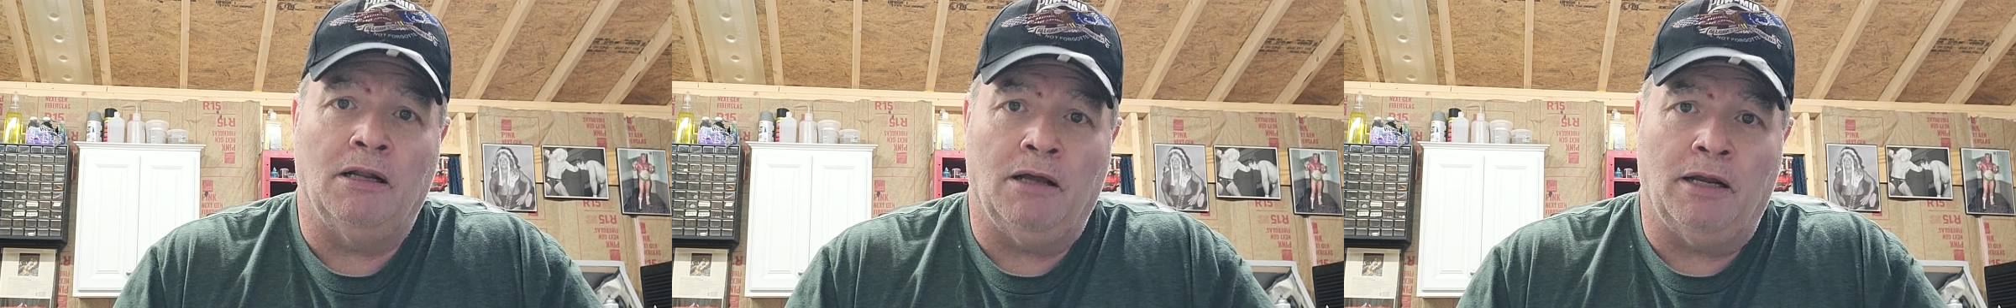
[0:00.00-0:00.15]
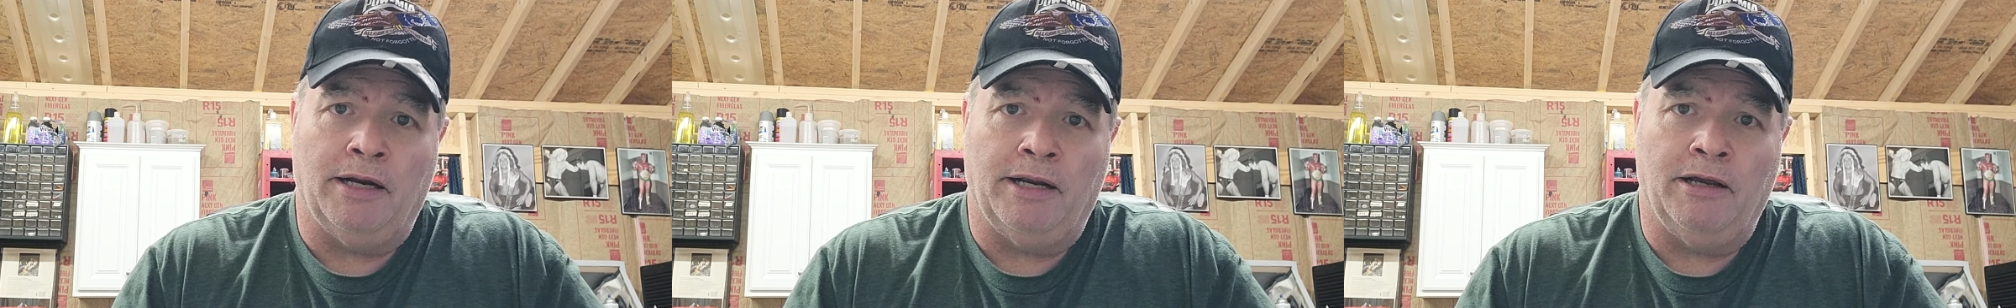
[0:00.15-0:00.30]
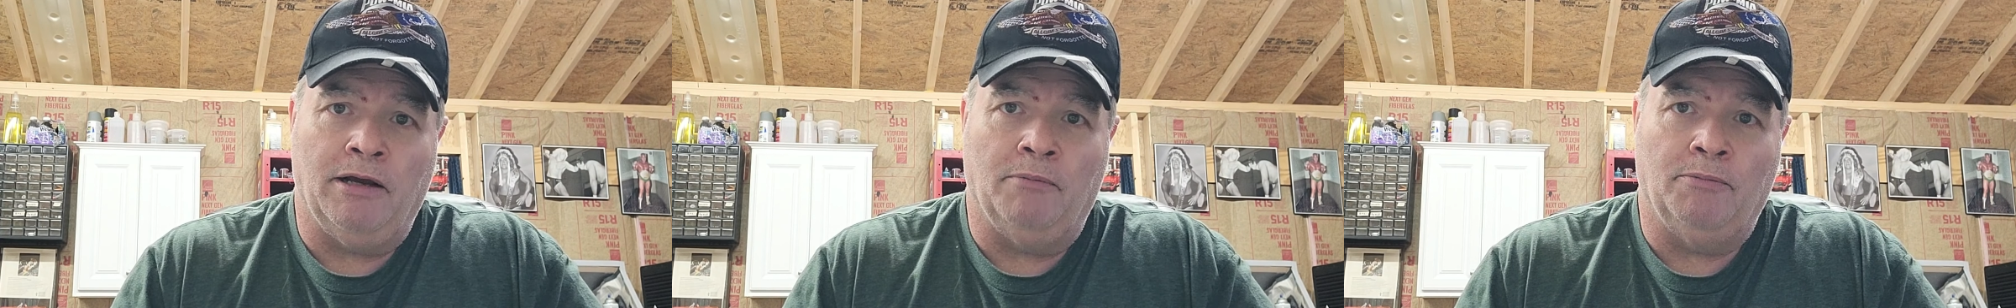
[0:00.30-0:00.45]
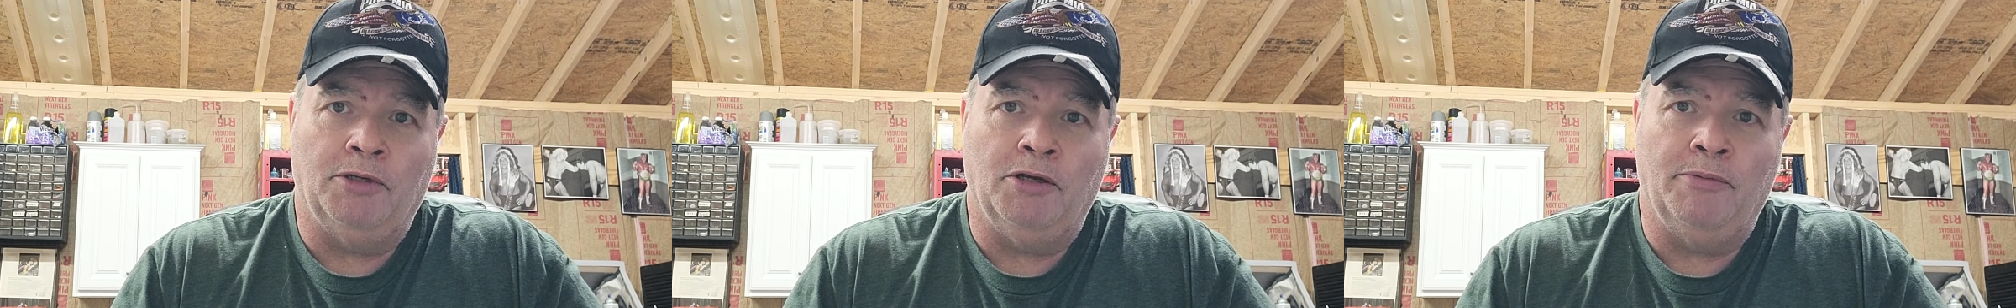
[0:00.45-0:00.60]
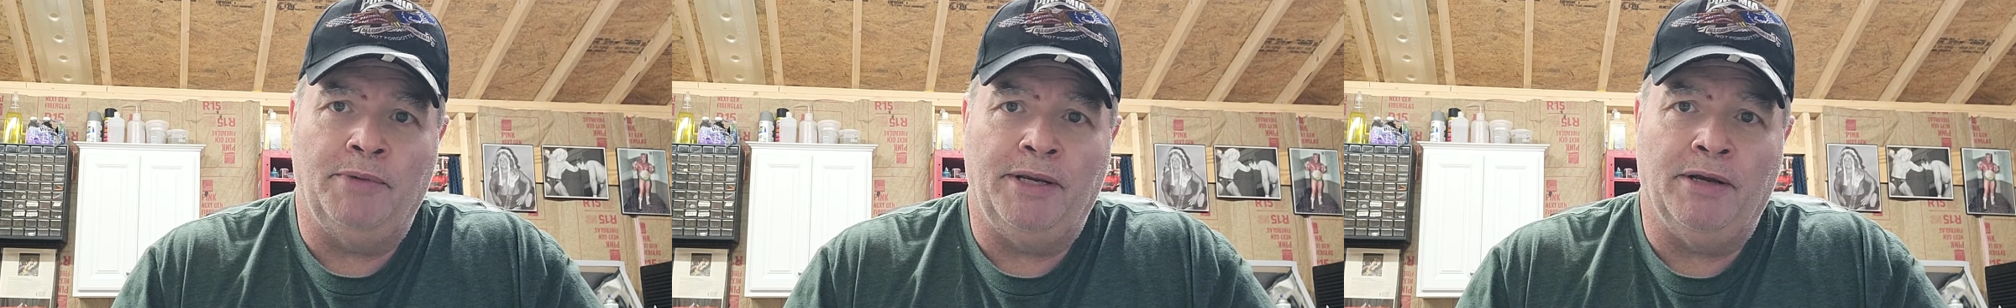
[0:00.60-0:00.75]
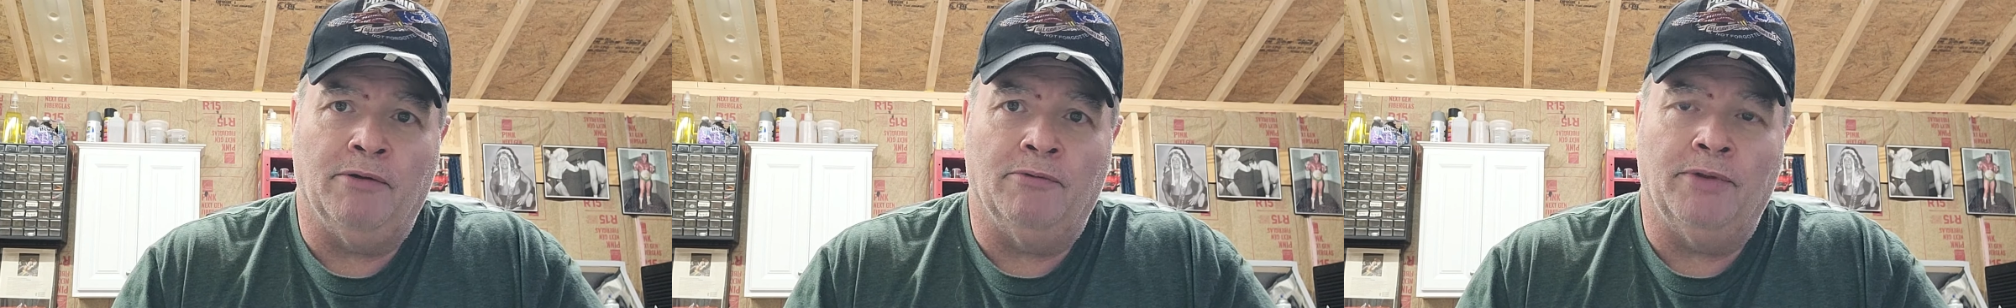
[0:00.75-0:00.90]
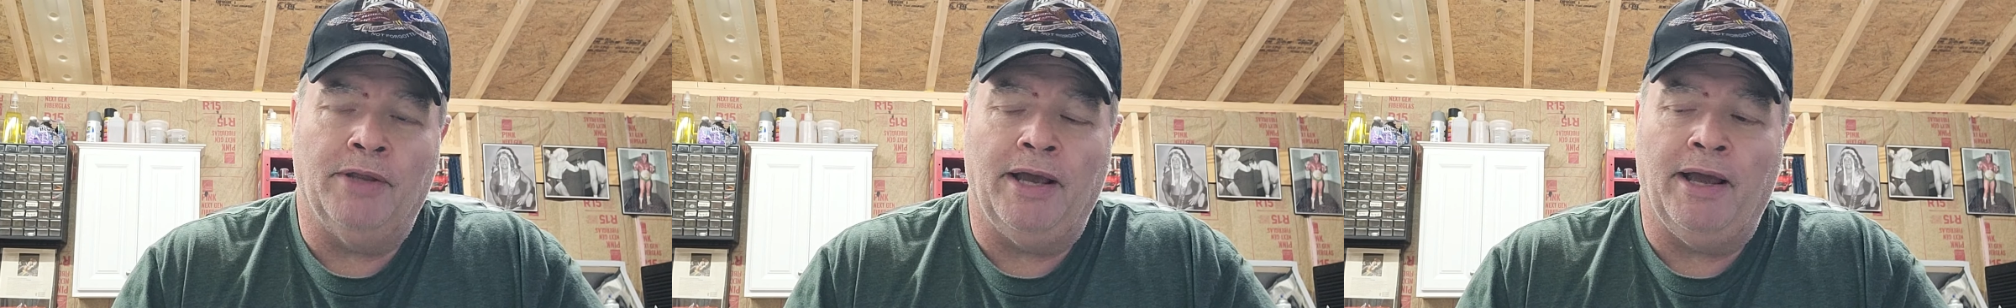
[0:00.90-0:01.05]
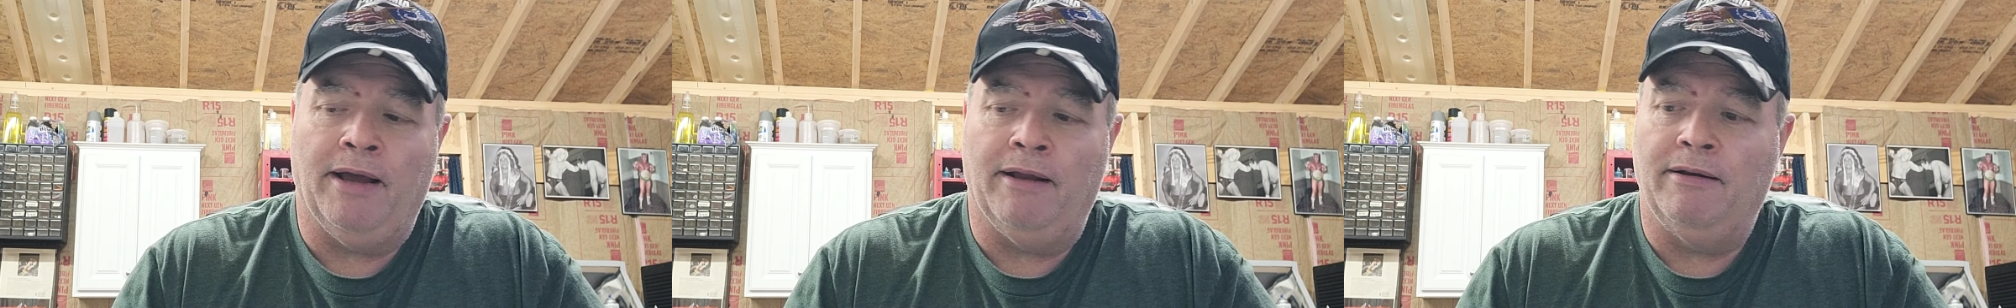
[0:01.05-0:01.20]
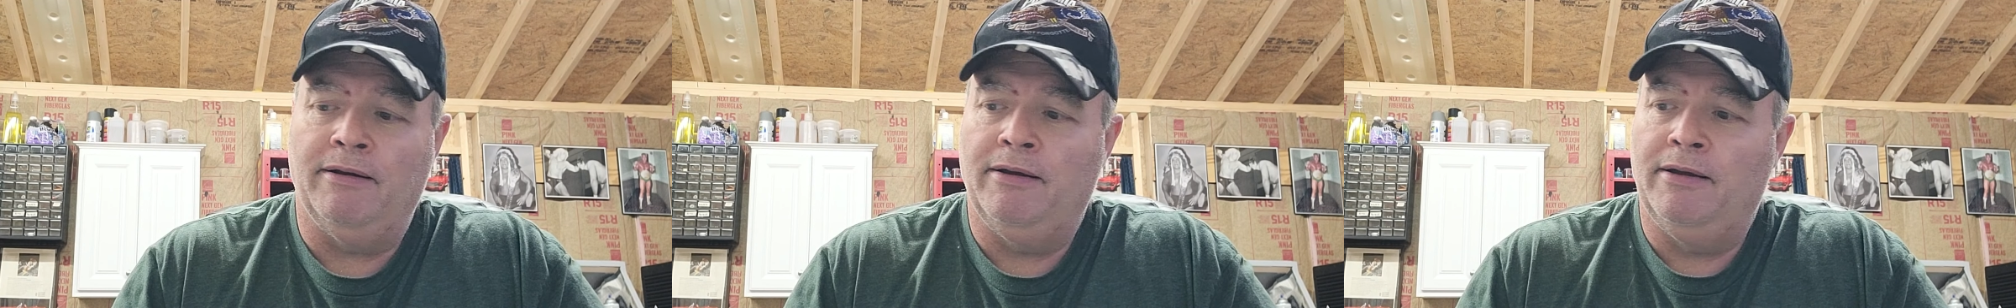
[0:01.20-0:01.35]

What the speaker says: lot of help to me on that.